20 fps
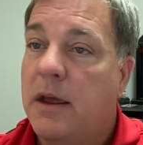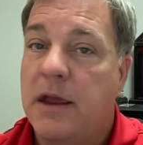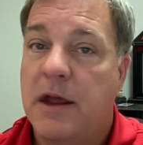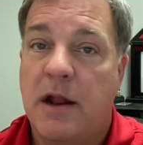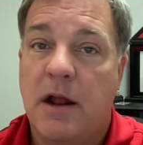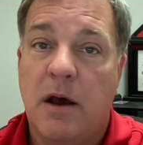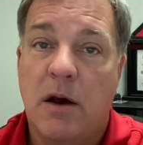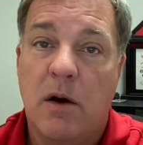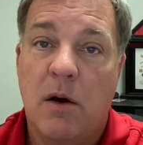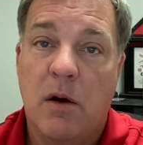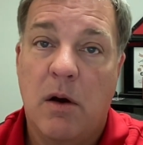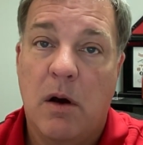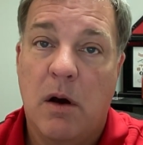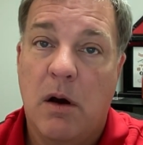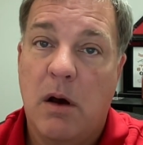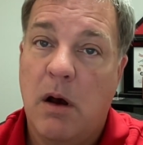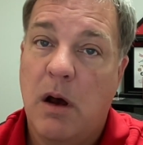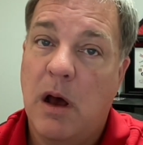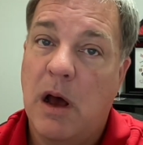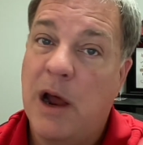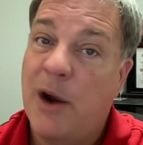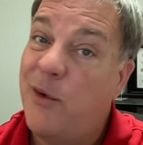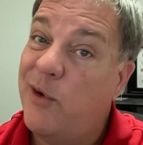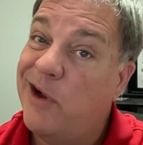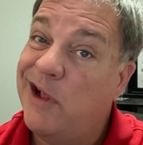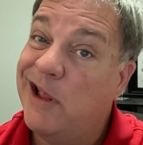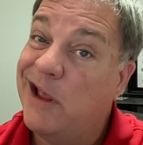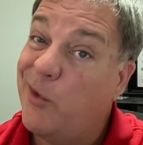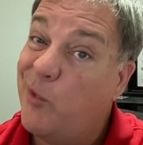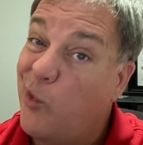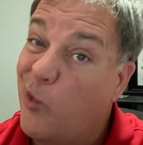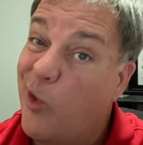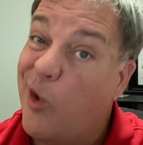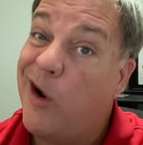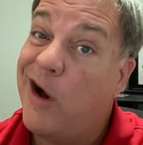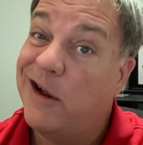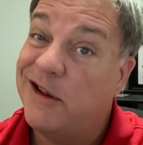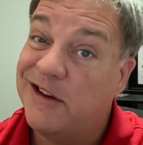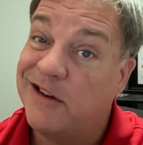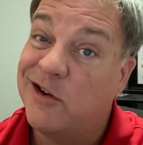I really
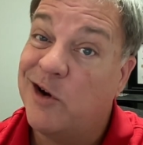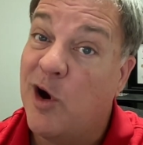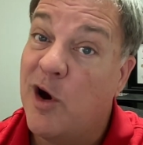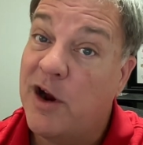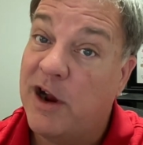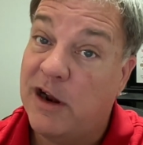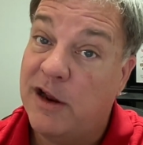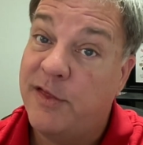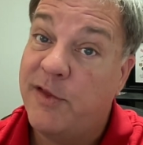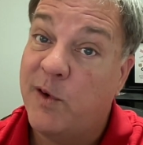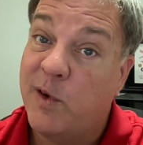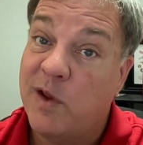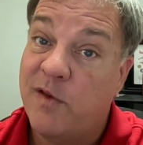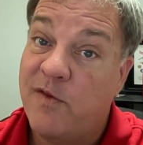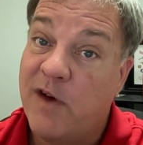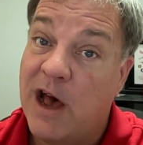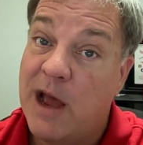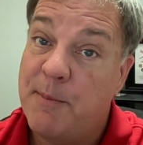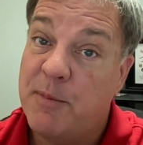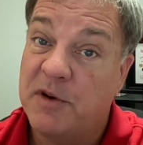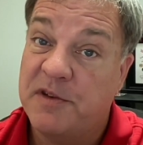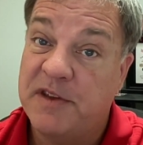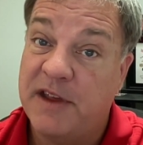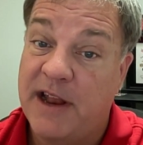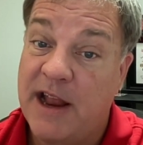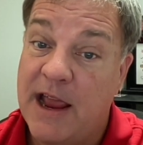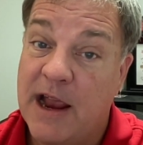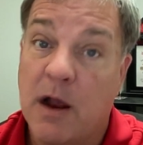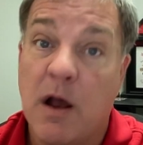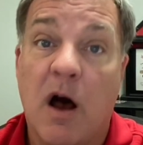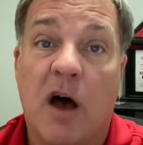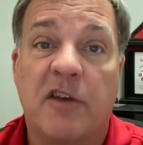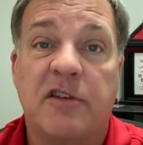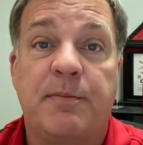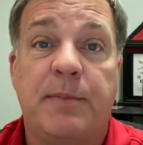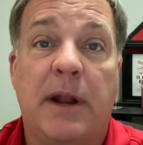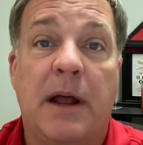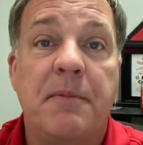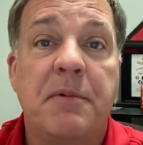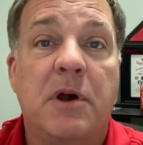want to target a 35%
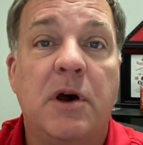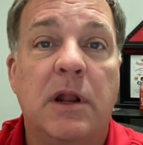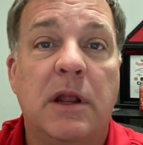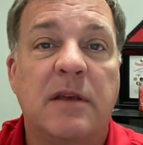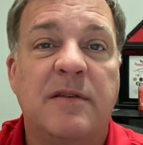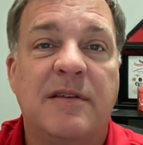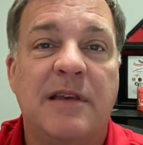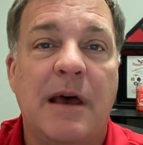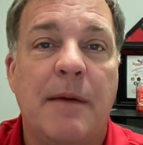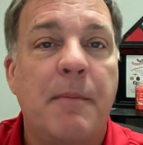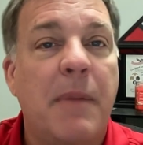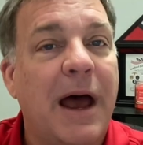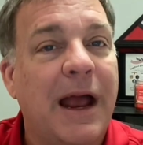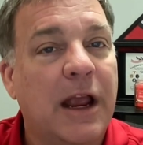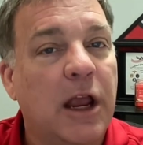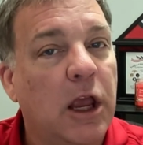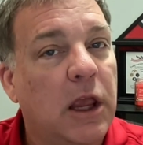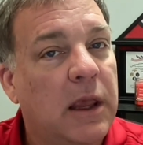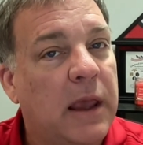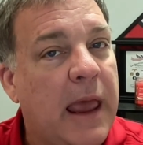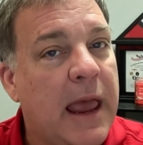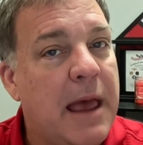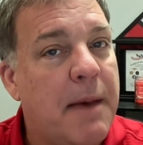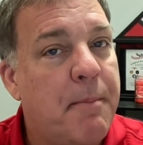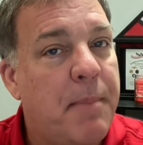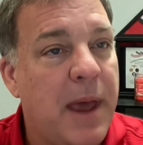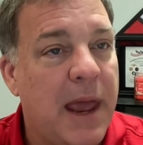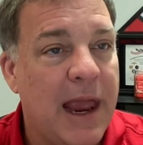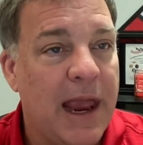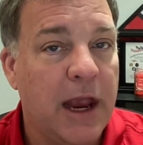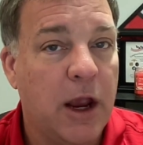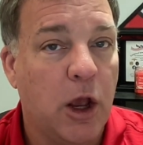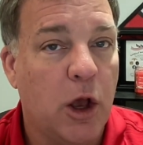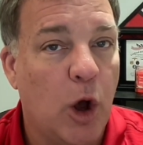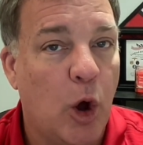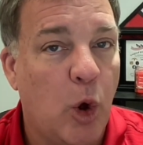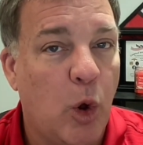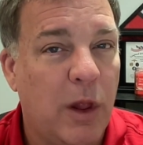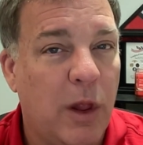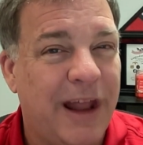ACOS, but I'm going to set my campaign
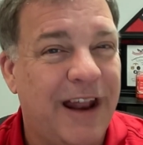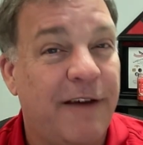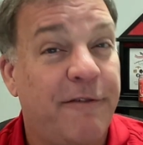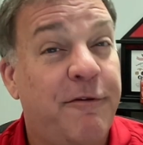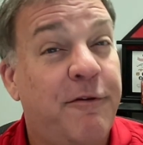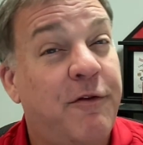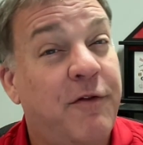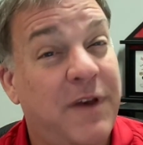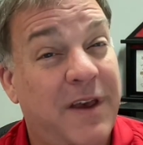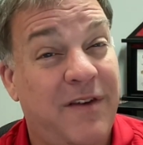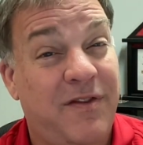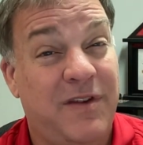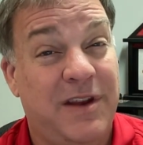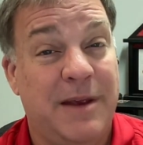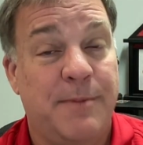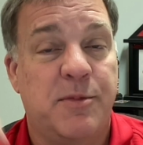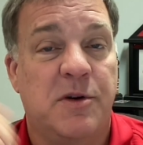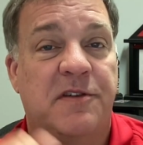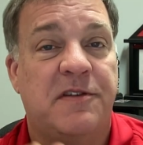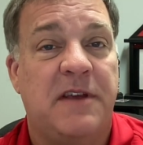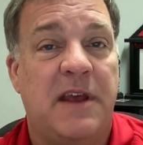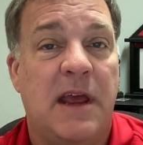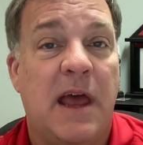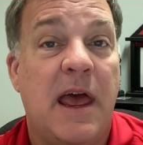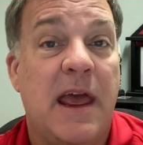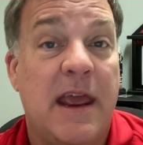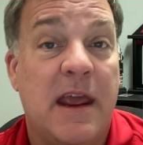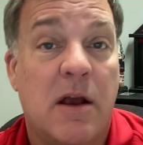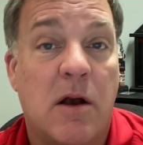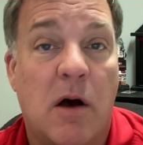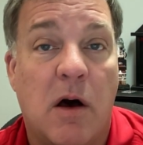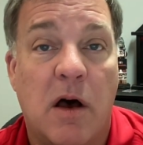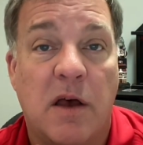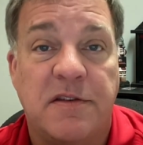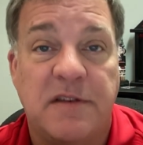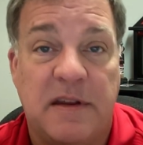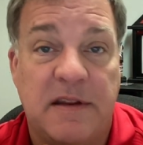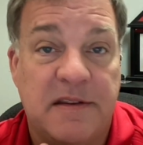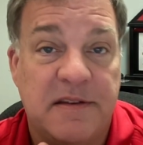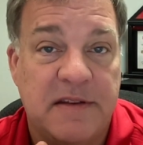goal at a 50%
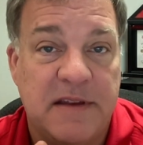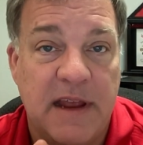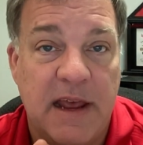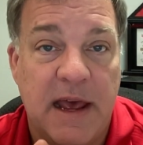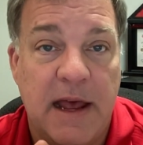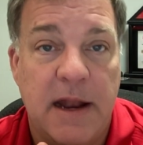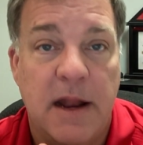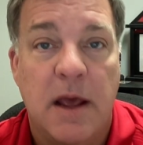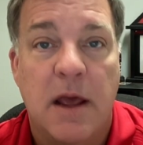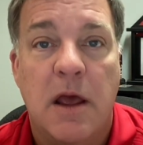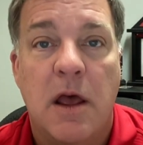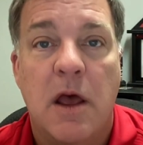ACOS instead.